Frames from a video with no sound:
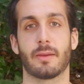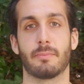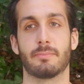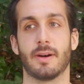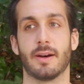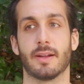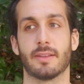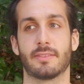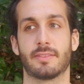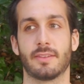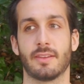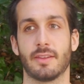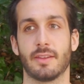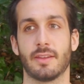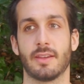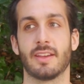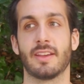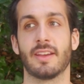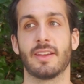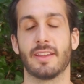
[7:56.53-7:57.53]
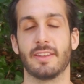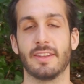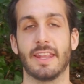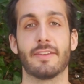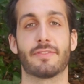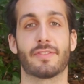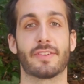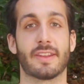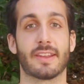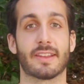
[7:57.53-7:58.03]
But
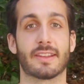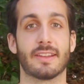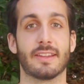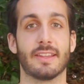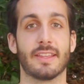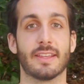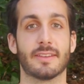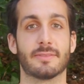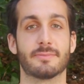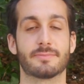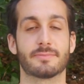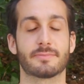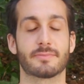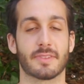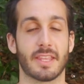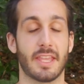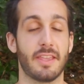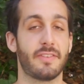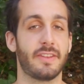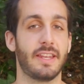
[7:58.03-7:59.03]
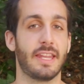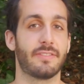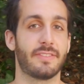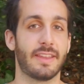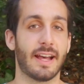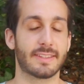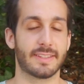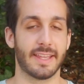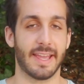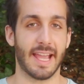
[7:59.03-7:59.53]
definitely, even if
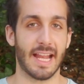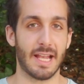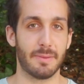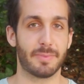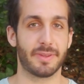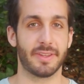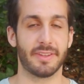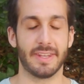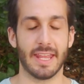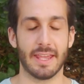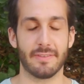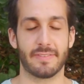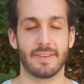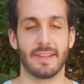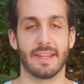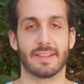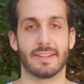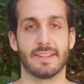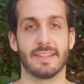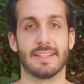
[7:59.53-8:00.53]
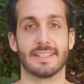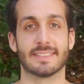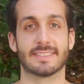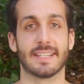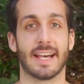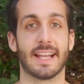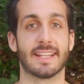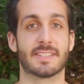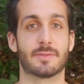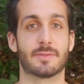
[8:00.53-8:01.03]
that helped, definitely the side